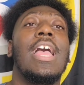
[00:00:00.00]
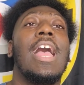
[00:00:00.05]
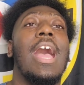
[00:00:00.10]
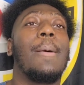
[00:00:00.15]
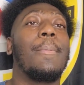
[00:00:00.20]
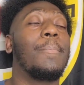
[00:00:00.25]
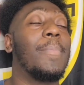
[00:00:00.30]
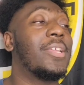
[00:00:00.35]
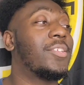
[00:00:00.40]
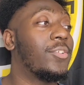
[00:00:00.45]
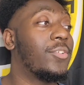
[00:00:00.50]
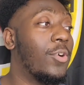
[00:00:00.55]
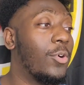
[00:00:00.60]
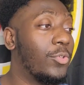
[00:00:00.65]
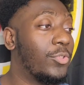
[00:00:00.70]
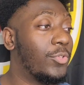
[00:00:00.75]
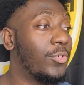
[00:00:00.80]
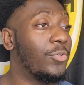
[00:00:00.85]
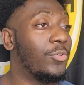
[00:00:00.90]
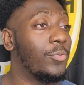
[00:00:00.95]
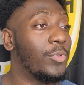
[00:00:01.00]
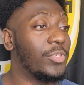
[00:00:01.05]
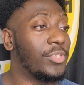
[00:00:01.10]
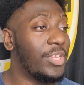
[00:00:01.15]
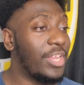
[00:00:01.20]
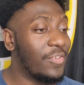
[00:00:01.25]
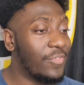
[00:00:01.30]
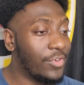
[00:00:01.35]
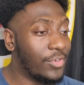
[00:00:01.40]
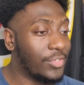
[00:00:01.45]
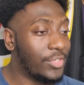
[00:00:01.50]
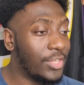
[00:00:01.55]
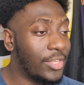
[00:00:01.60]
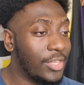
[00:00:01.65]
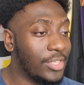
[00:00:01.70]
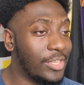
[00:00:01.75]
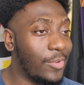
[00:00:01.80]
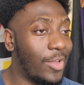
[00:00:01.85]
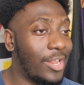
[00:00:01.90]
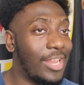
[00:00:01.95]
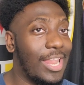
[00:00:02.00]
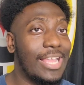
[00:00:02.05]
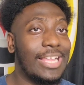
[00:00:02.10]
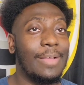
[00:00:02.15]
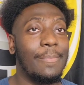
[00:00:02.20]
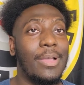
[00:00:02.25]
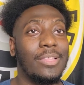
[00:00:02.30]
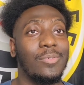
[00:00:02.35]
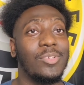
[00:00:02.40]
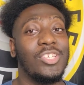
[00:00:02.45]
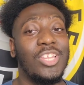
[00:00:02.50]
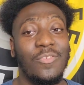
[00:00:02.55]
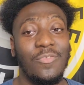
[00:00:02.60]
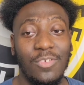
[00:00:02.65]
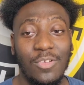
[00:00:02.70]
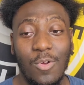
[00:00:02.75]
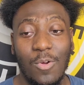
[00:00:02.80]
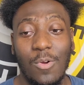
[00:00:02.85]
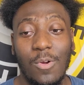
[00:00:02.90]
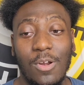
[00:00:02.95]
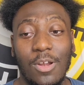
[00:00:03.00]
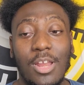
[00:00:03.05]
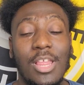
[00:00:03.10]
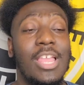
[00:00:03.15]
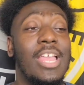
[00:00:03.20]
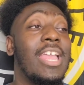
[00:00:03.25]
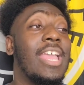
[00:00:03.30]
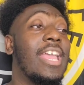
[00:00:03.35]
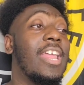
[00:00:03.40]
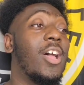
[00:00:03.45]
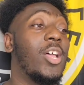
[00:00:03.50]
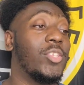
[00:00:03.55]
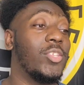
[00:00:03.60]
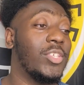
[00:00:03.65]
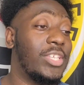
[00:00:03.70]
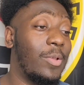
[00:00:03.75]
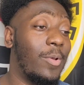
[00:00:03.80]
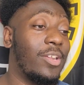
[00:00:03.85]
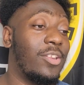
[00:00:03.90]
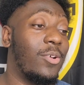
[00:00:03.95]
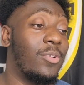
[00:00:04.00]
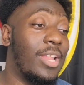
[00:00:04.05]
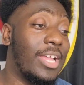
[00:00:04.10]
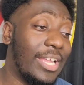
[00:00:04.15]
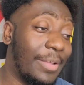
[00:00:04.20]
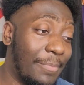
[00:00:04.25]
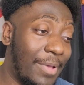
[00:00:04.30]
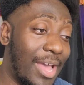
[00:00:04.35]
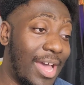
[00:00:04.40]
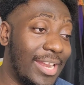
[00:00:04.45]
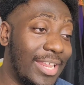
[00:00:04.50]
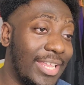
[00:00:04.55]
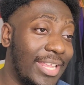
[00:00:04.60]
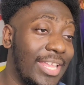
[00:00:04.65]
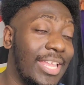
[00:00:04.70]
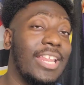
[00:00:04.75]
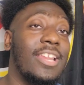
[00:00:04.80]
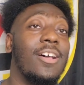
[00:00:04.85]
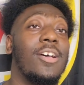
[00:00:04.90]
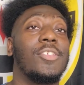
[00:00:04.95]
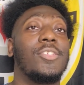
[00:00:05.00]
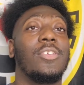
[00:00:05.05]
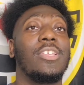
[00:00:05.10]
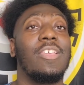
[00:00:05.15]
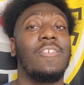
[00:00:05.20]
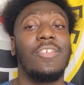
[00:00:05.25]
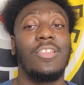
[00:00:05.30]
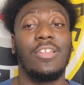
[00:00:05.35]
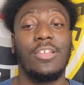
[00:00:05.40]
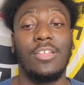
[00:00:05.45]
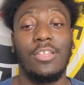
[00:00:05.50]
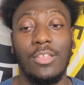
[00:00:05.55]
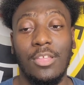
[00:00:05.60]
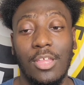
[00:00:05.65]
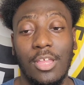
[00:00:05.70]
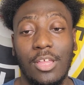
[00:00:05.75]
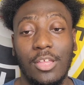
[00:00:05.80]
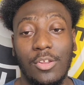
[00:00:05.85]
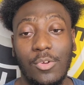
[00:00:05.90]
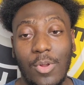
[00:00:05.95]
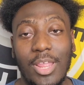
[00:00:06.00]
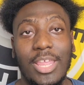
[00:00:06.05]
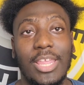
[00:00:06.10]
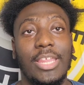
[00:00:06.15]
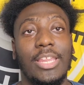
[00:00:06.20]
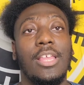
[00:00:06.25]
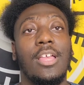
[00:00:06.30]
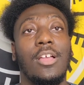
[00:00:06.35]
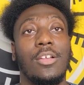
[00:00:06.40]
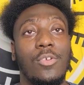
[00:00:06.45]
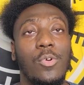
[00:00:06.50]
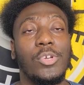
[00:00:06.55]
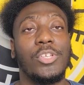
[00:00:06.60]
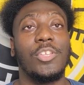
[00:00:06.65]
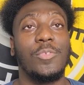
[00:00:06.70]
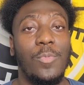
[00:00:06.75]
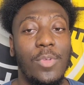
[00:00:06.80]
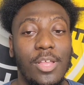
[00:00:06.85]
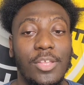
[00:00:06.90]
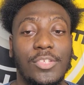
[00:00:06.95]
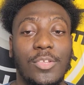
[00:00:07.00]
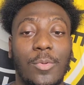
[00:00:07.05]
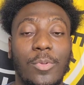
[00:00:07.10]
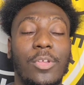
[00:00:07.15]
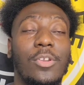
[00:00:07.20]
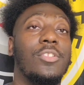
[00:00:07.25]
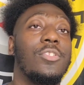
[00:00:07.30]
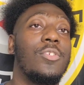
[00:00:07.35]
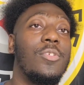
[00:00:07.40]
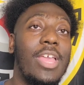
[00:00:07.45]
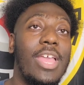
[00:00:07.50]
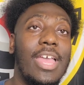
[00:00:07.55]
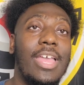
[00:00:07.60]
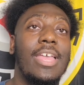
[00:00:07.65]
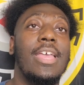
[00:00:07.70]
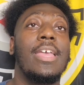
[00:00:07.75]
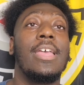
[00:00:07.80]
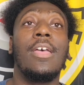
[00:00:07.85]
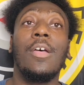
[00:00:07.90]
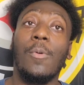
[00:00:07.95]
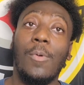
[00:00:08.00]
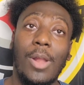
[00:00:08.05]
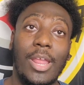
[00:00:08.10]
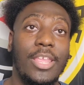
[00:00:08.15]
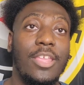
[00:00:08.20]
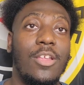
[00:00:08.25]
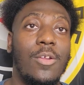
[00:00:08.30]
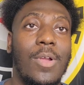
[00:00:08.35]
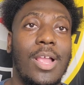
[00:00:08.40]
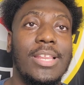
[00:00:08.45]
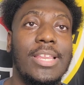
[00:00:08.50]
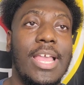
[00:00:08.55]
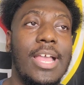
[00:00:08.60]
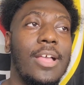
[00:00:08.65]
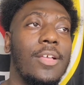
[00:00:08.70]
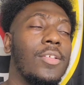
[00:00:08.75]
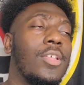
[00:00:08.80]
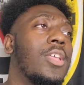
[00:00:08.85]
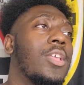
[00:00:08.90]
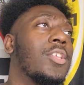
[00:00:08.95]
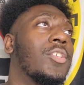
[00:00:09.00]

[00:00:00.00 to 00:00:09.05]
I'm basically go through the receivers, see what I like about the receiver core, and also see what I don't like about it, and also give it a grade, of course, as well. So we're gonna do that right here, right now.